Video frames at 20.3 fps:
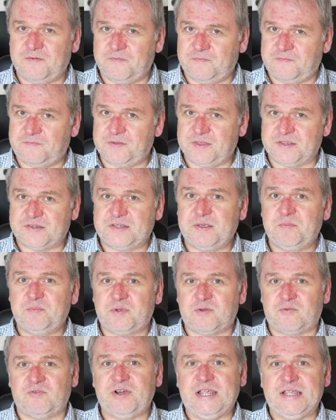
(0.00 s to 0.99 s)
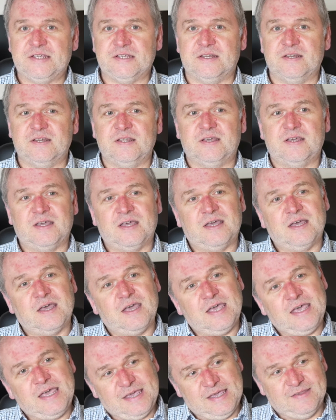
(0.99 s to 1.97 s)
For the simple reason
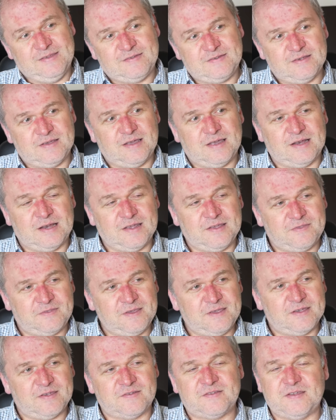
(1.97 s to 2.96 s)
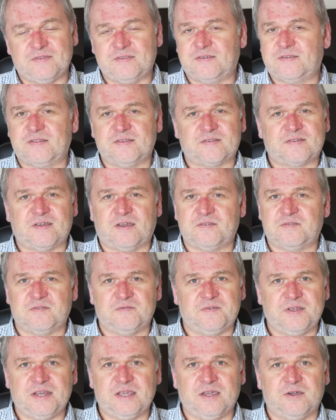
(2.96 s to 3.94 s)
is, and I think I said this at the start
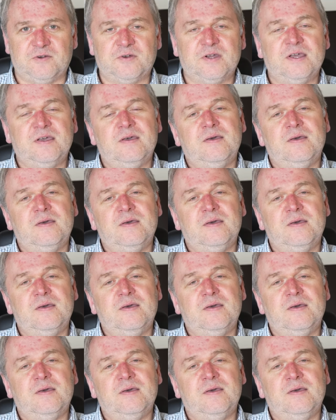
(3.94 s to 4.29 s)
of the video,